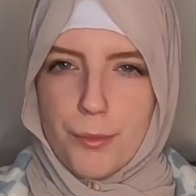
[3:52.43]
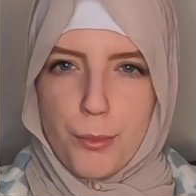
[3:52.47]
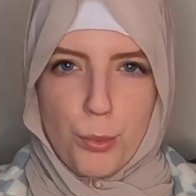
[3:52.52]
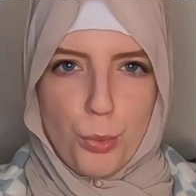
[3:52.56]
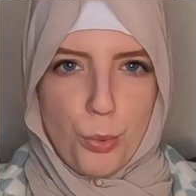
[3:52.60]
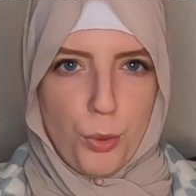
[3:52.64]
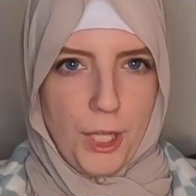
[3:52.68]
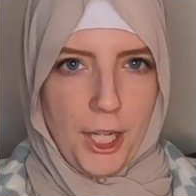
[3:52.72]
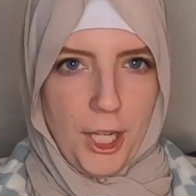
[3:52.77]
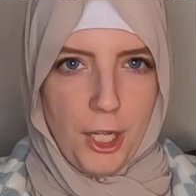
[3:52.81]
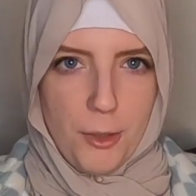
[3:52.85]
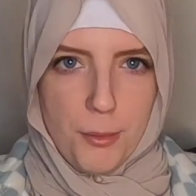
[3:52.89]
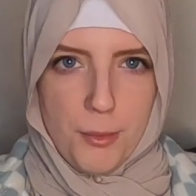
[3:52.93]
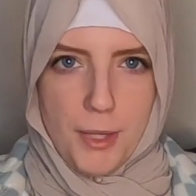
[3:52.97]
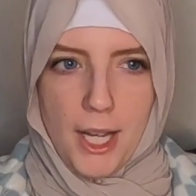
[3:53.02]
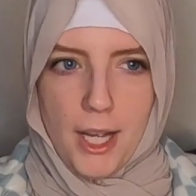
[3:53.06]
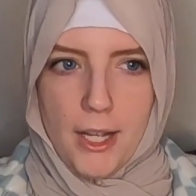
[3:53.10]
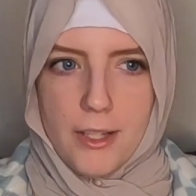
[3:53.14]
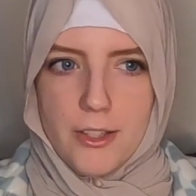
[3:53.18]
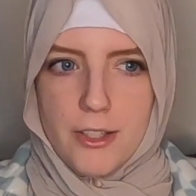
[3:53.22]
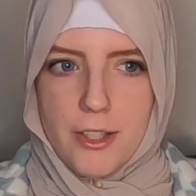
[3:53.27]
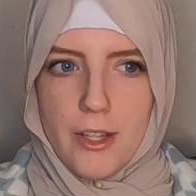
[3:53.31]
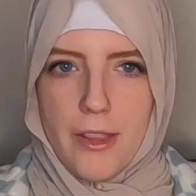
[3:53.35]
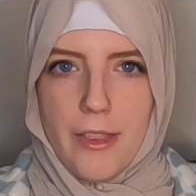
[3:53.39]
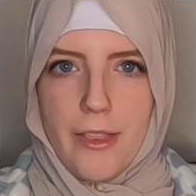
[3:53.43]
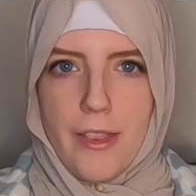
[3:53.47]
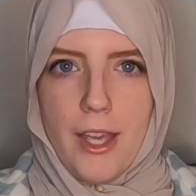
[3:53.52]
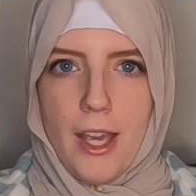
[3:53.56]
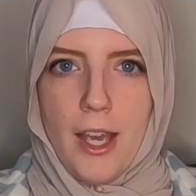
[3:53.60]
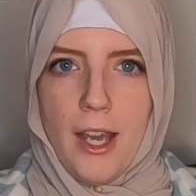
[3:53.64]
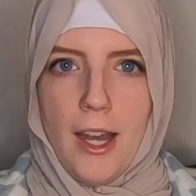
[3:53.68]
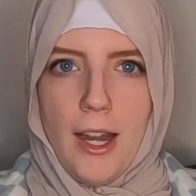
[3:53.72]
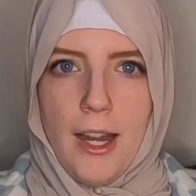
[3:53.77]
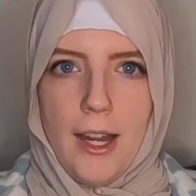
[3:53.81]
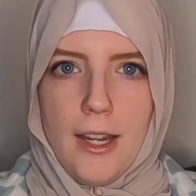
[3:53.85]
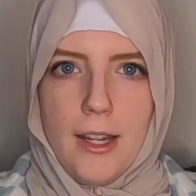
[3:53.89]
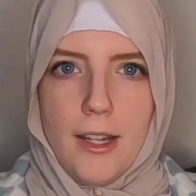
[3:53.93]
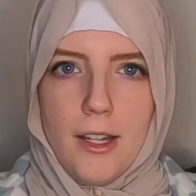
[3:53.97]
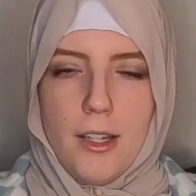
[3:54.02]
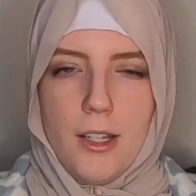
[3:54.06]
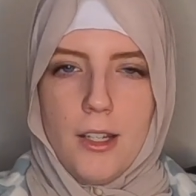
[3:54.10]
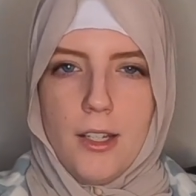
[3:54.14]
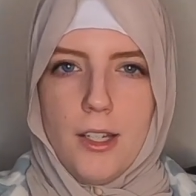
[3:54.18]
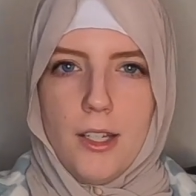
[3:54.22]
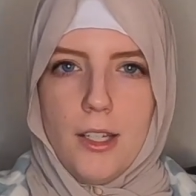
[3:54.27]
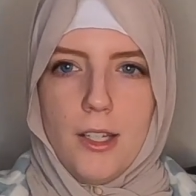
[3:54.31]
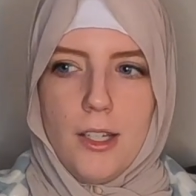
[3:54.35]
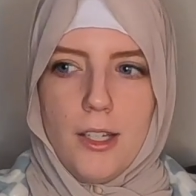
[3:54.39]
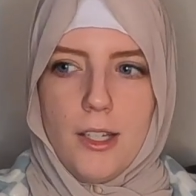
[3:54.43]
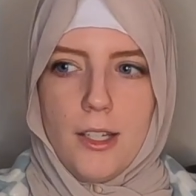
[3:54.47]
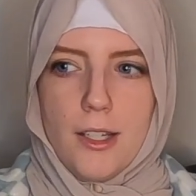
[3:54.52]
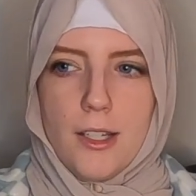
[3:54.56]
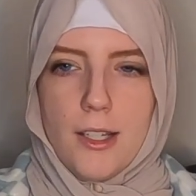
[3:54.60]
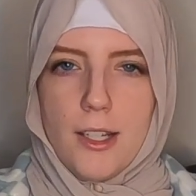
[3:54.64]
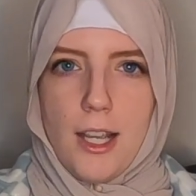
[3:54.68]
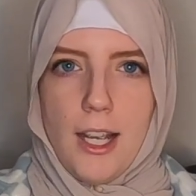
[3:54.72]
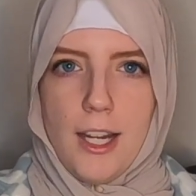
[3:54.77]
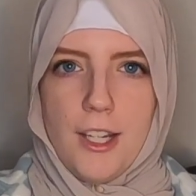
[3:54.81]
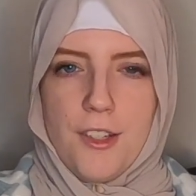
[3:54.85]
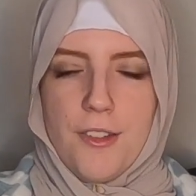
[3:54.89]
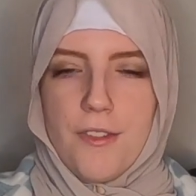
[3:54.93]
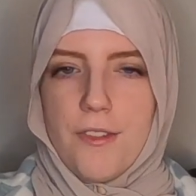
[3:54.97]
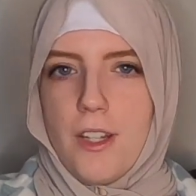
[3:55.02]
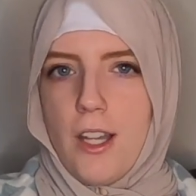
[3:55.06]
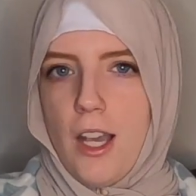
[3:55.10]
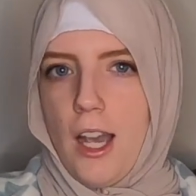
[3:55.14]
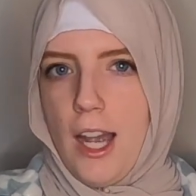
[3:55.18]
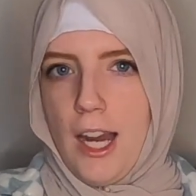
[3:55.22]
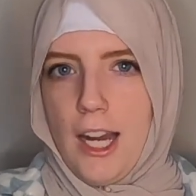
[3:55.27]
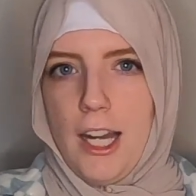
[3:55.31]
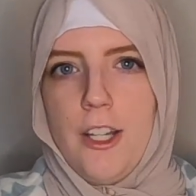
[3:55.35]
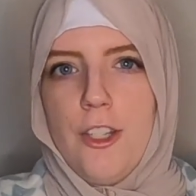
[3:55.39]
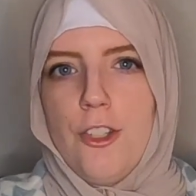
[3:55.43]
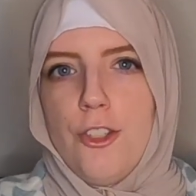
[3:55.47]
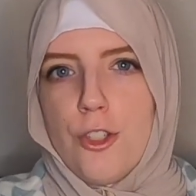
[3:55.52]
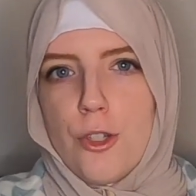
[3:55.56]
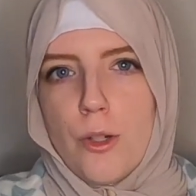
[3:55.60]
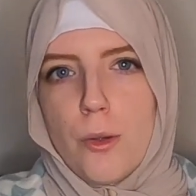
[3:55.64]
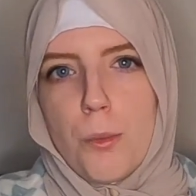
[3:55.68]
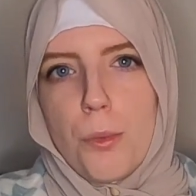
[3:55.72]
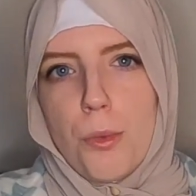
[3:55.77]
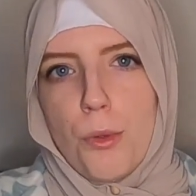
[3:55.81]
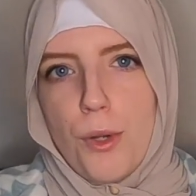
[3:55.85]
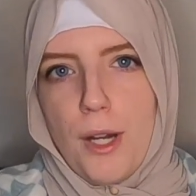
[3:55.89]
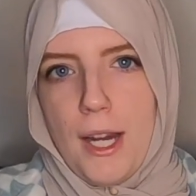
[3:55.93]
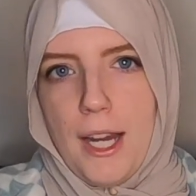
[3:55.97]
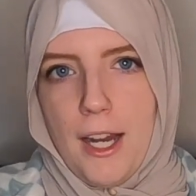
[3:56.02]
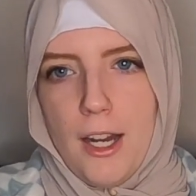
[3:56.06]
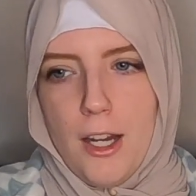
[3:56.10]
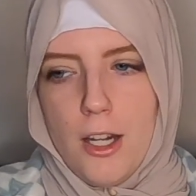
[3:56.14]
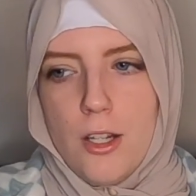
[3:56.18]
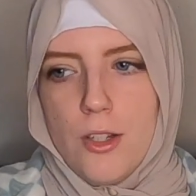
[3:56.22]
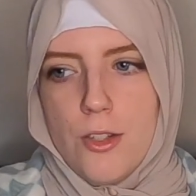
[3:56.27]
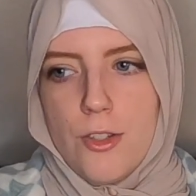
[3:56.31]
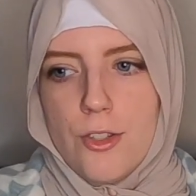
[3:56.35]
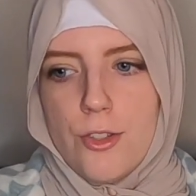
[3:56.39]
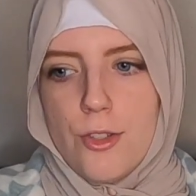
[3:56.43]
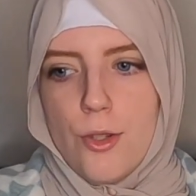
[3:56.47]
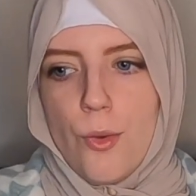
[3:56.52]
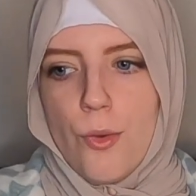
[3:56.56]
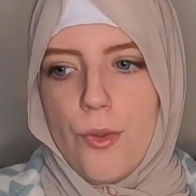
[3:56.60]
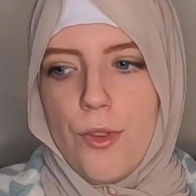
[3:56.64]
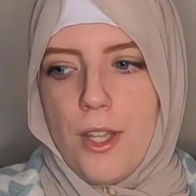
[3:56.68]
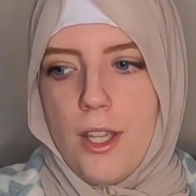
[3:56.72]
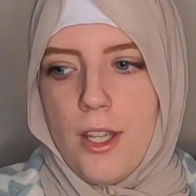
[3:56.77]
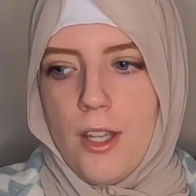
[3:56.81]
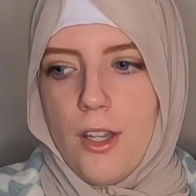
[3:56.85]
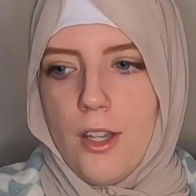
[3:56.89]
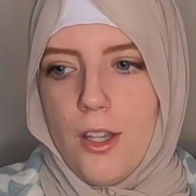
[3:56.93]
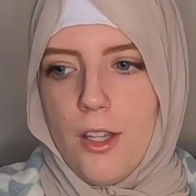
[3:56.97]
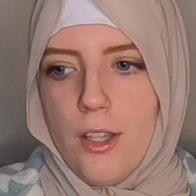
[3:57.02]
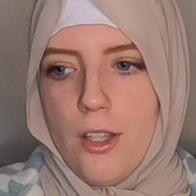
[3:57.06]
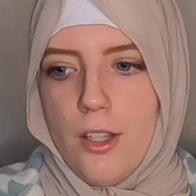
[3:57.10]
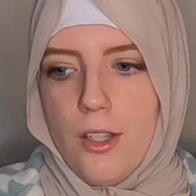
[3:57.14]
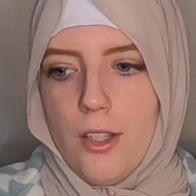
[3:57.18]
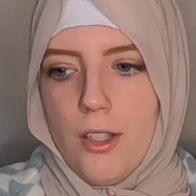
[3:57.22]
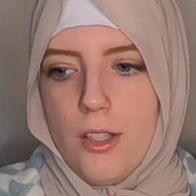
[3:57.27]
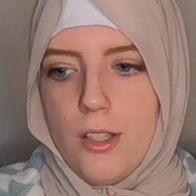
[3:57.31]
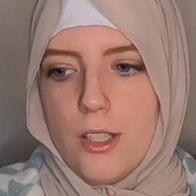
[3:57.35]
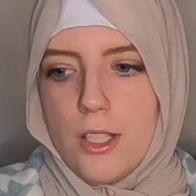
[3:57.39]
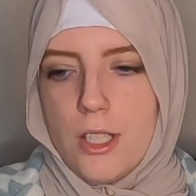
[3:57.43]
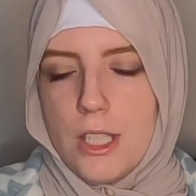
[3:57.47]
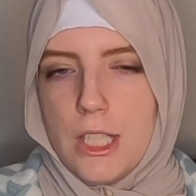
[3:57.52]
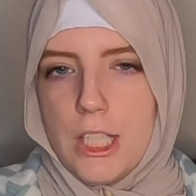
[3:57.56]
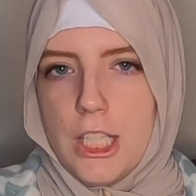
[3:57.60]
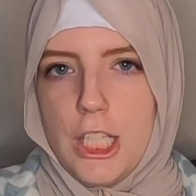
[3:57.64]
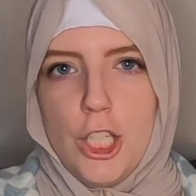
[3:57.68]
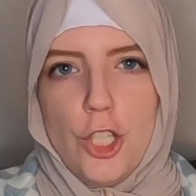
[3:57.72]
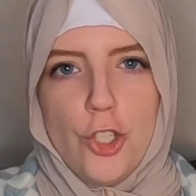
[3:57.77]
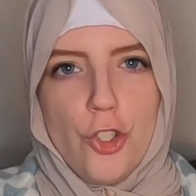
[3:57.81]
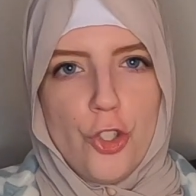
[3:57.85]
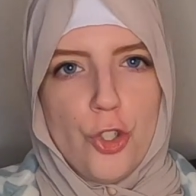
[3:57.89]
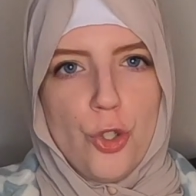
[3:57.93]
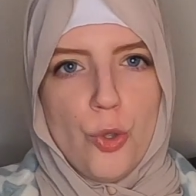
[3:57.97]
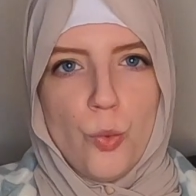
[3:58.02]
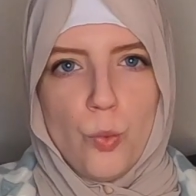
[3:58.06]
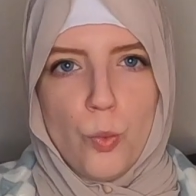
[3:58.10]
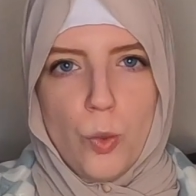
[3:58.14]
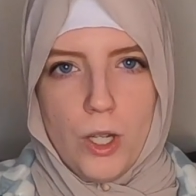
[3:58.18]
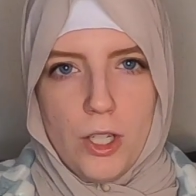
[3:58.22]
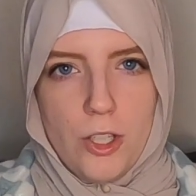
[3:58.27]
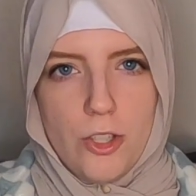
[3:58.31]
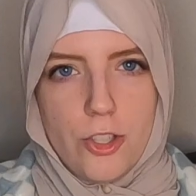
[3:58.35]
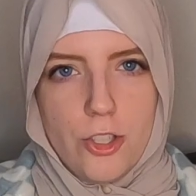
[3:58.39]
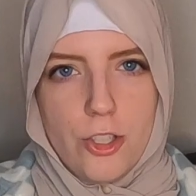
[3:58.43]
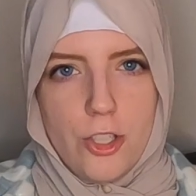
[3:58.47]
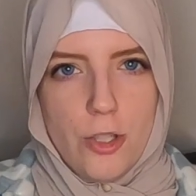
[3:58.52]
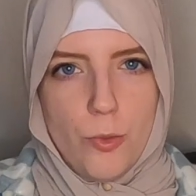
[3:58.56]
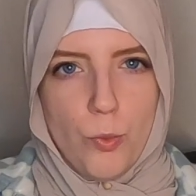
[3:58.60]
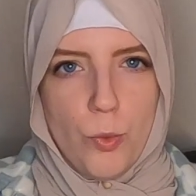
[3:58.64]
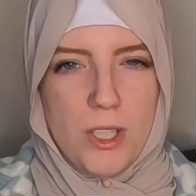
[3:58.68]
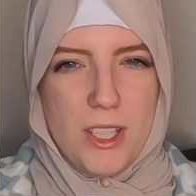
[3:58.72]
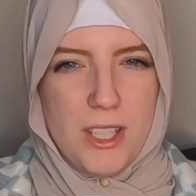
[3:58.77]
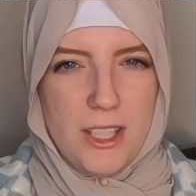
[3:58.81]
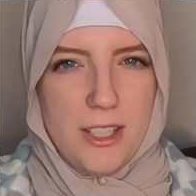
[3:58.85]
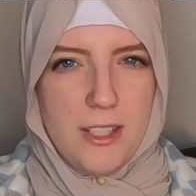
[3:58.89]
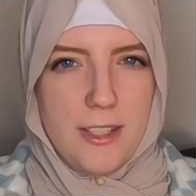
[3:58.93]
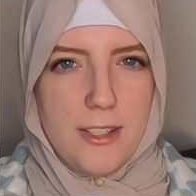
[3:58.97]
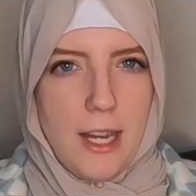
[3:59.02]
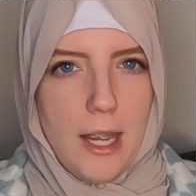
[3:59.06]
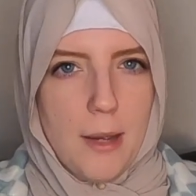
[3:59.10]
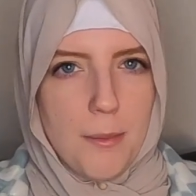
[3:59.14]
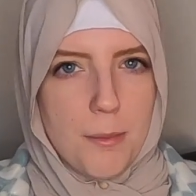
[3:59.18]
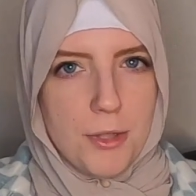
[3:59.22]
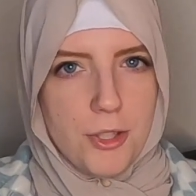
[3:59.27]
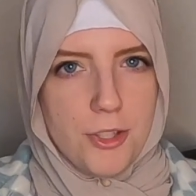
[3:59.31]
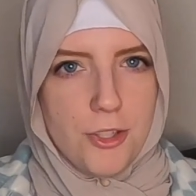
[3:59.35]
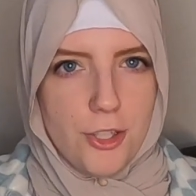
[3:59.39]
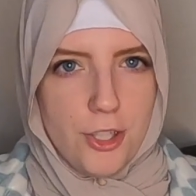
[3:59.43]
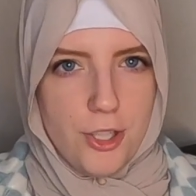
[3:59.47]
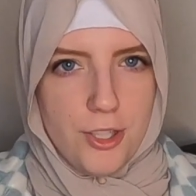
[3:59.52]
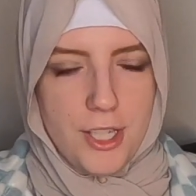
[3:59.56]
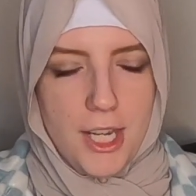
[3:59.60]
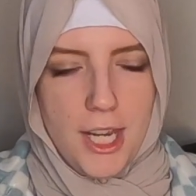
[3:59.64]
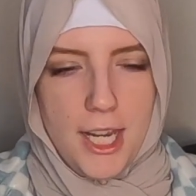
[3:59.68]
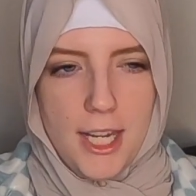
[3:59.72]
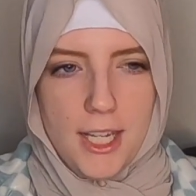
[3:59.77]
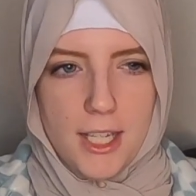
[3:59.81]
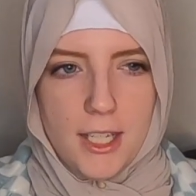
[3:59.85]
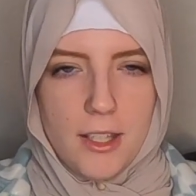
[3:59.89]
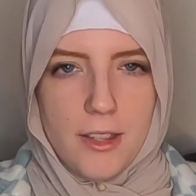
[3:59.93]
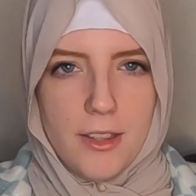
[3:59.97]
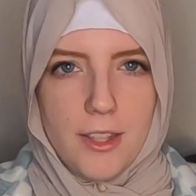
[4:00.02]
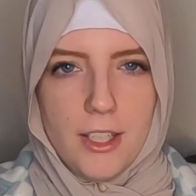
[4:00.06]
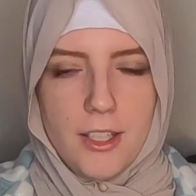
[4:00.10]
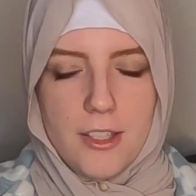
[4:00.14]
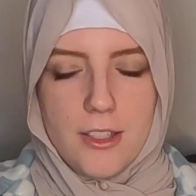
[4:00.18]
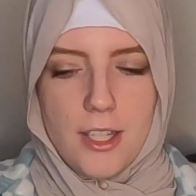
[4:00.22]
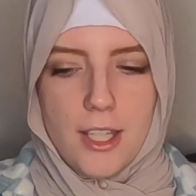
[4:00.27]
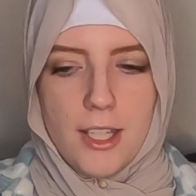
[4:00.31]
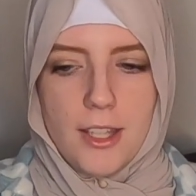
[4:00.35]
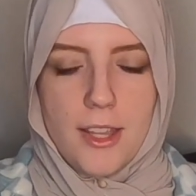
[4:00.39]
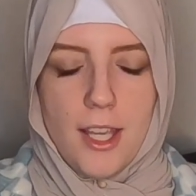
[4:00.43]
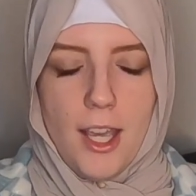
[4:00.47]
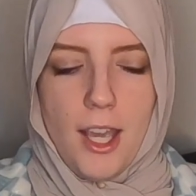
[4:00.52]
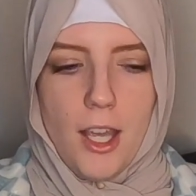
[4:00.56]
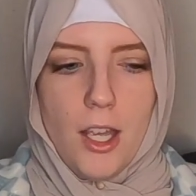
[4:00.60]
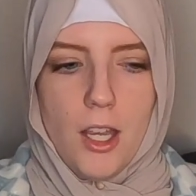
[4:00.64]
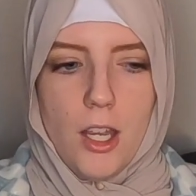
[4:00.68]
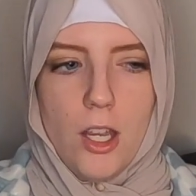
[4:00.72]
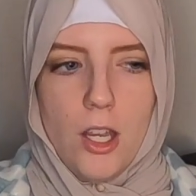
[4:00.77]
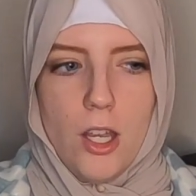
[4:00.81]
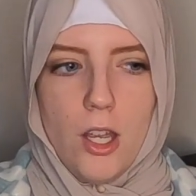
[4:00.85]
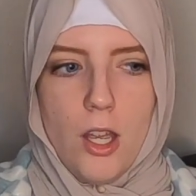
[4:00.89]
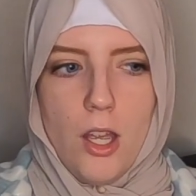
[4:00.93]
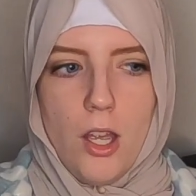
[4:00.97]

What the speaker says: prayer mats that kind of guide your prayer. So they'll teach you what steps to take and things like that.